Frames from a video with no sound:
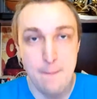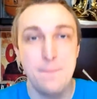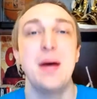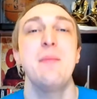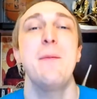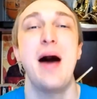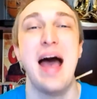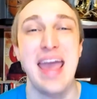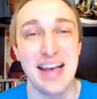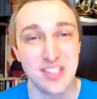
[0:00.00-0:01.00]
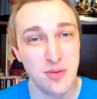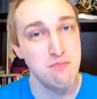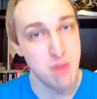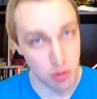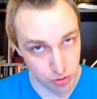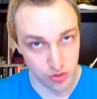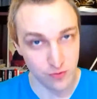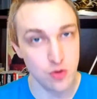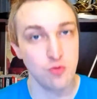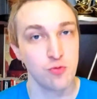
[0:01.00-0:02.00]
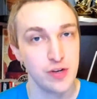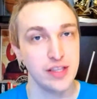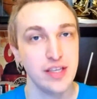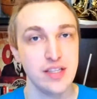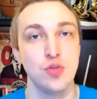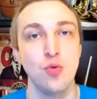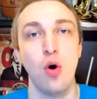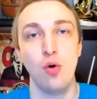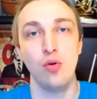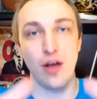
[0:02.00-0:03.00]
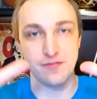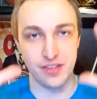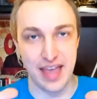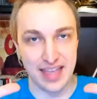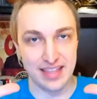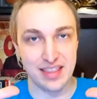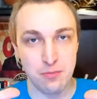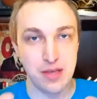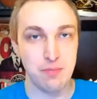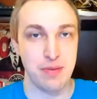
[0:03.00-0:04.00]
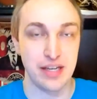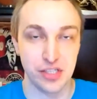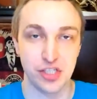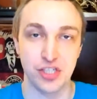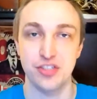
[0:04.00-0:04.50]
But I ask most of you really to hold off till the end, get the big picture.